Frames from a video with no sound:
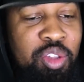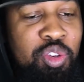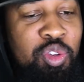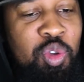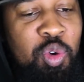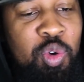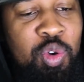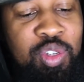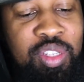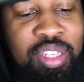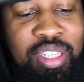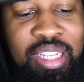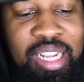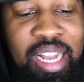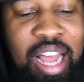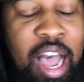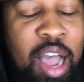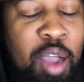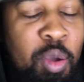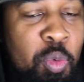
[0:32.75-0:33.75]
Doors is
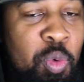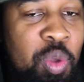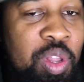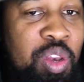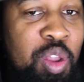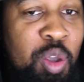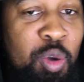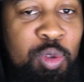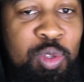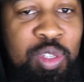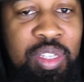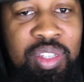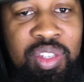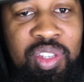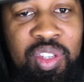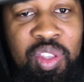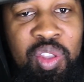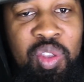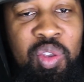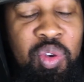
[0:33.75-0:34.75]
locked, windows is
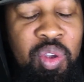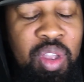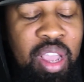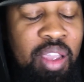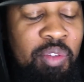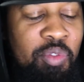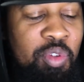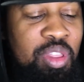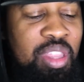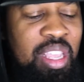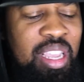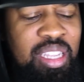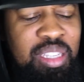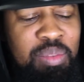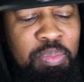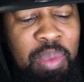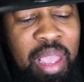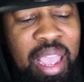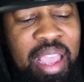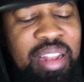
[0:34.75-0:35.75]
secure, everything is
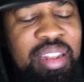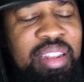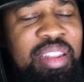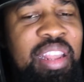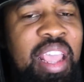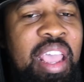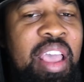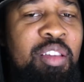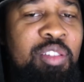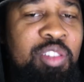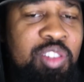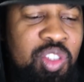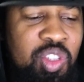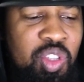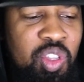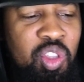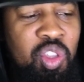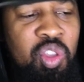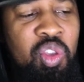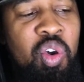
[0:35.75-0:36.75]
battened down and
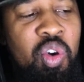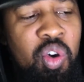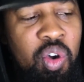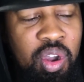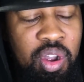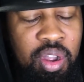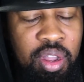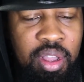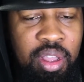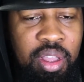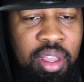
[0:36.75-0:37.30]
secure